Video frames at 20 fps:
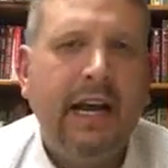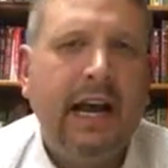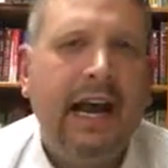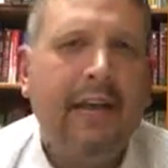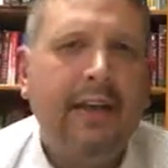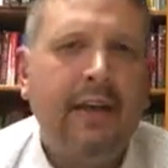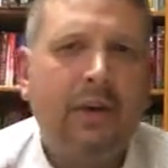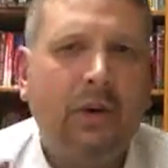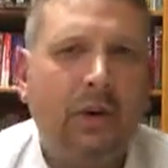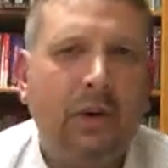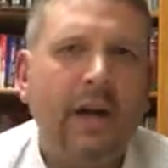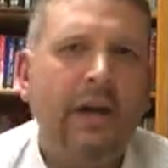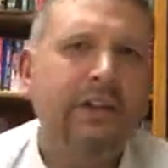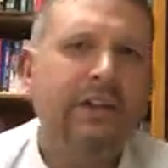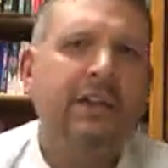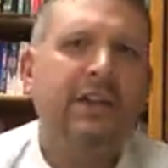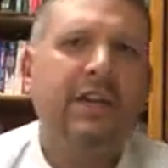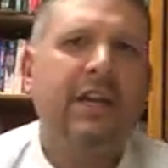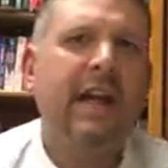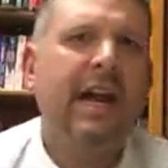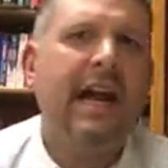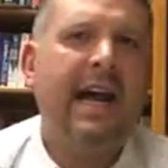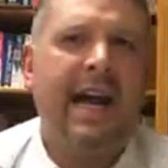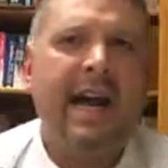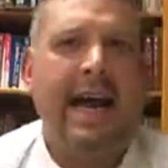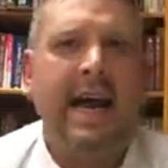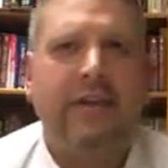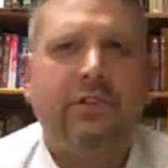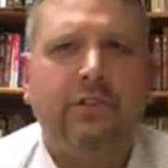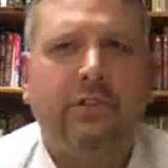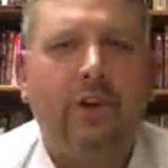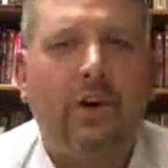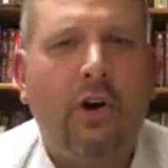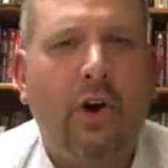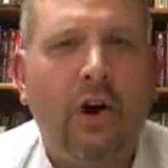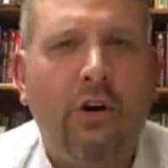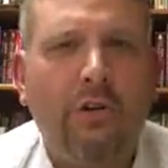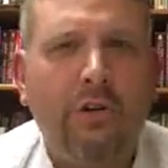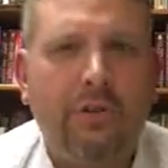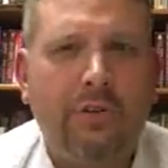And the question that I ask
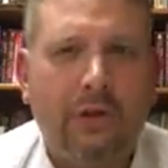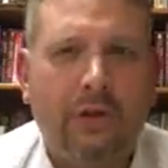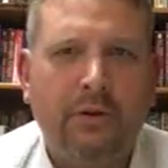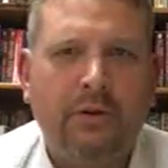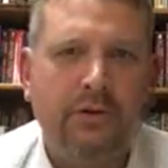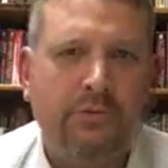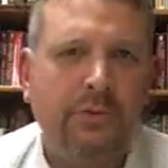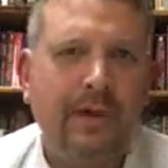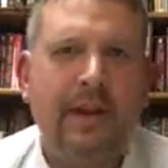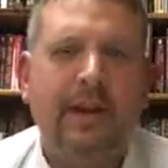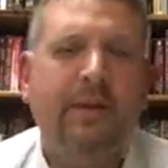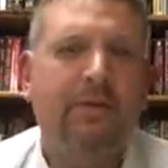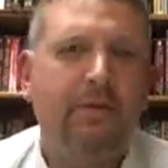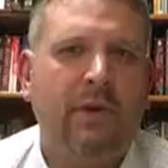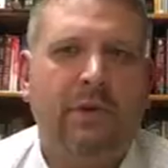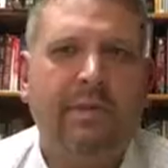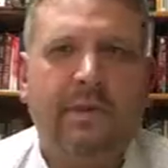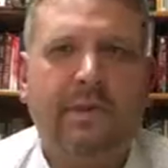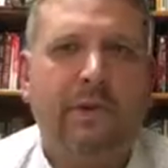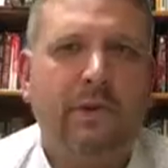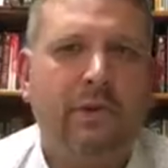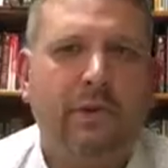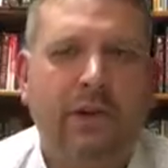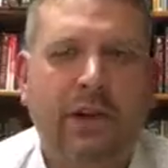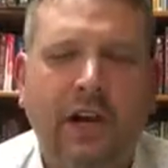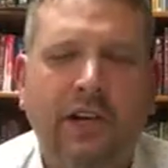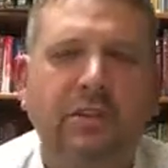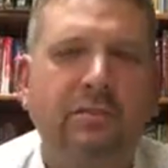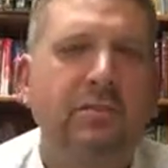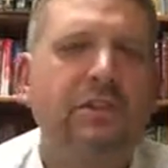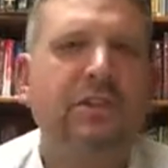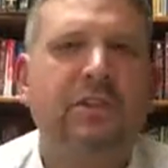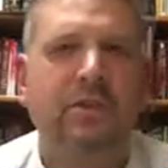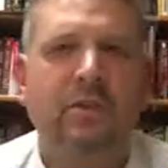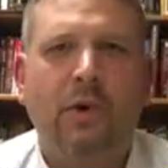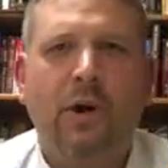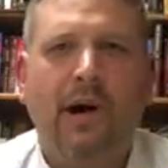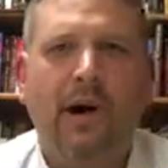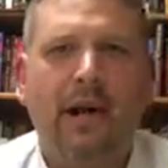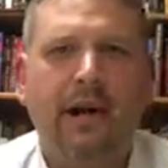all of those men and women, those husbands
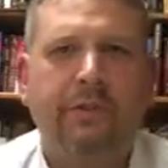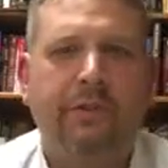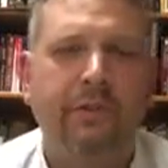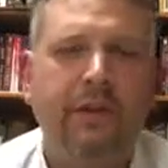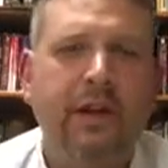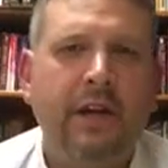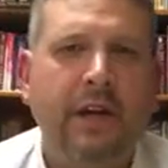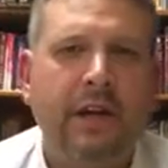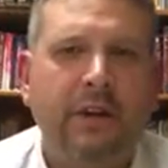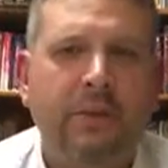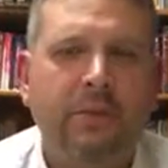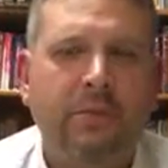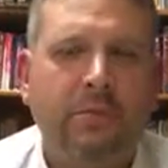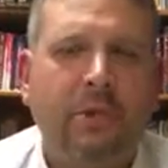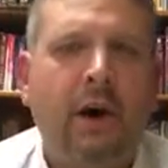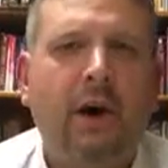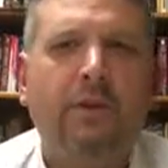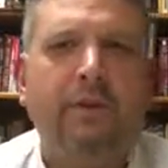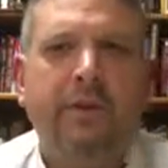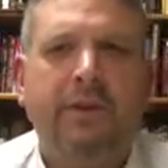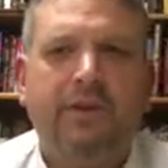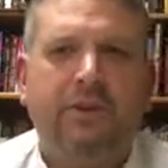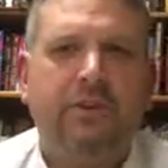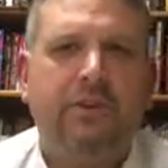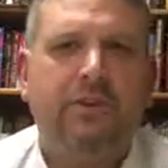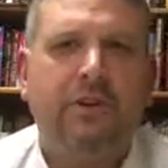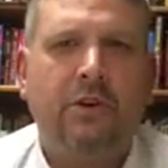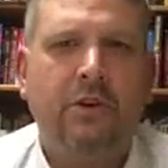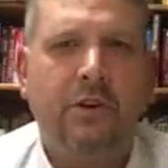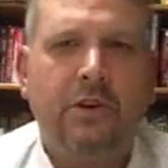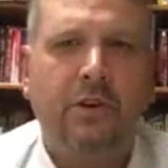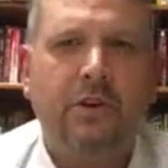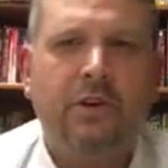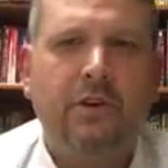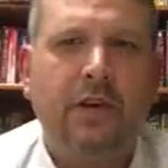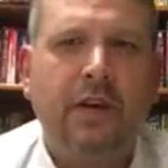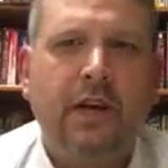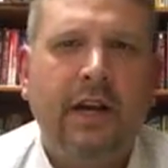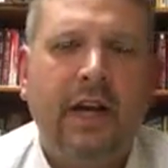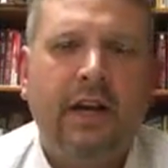and wives, small business
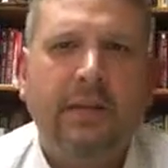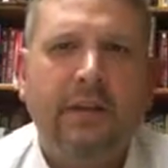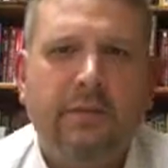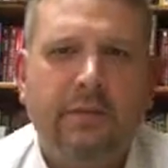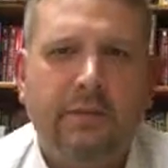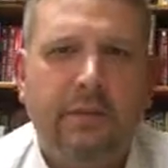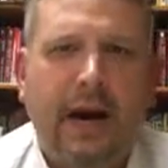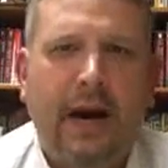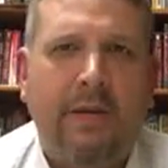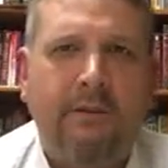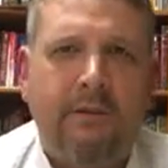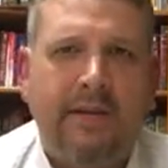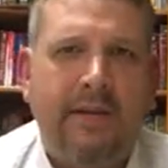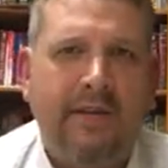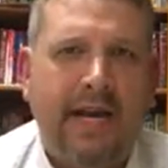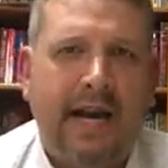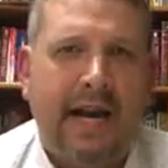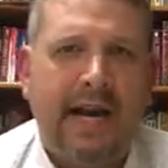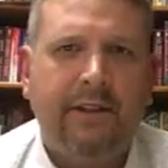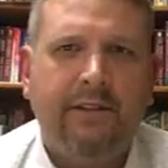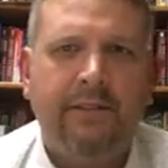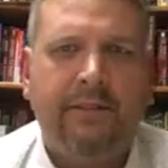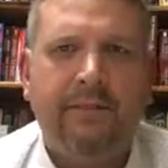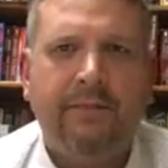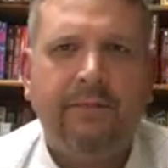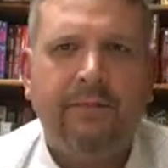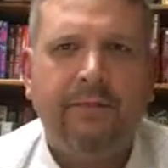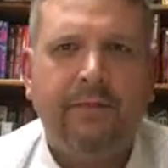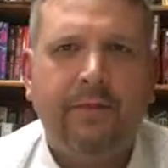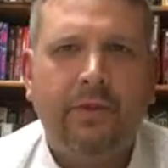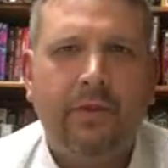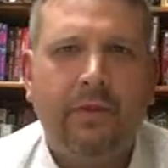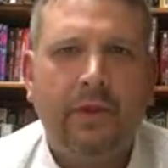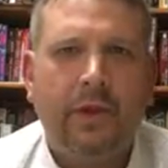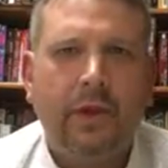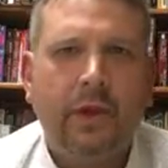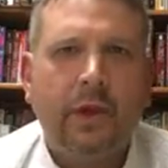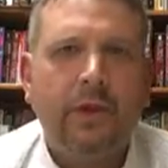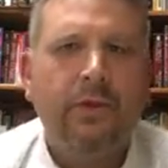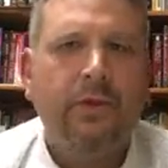owners, and those moms and dads,
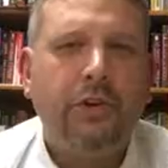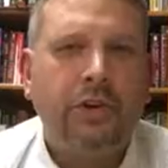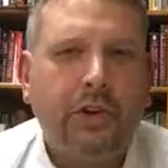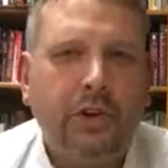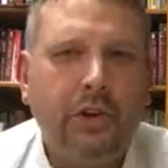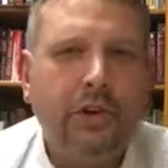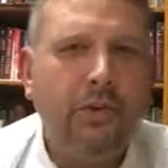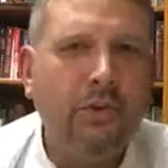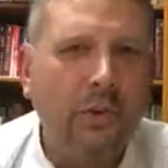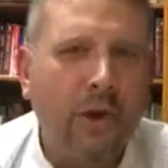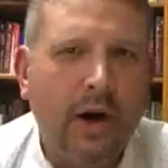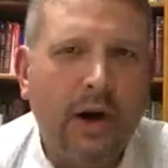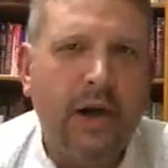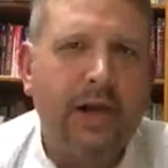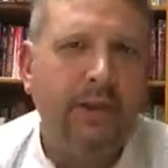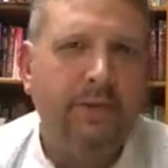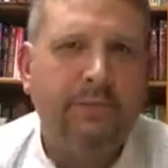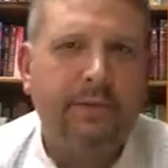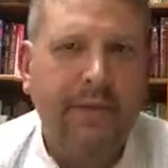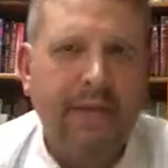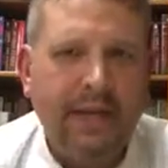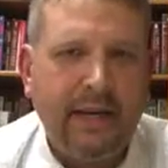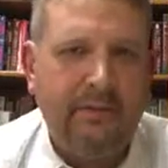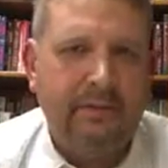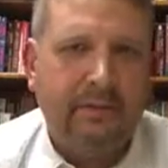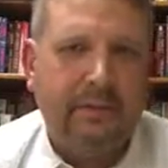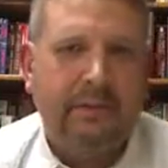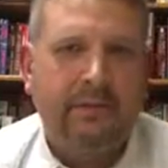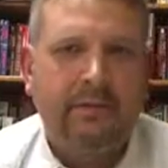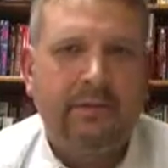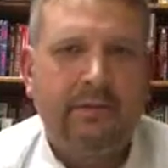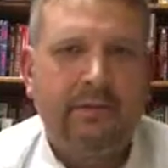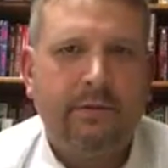do you want people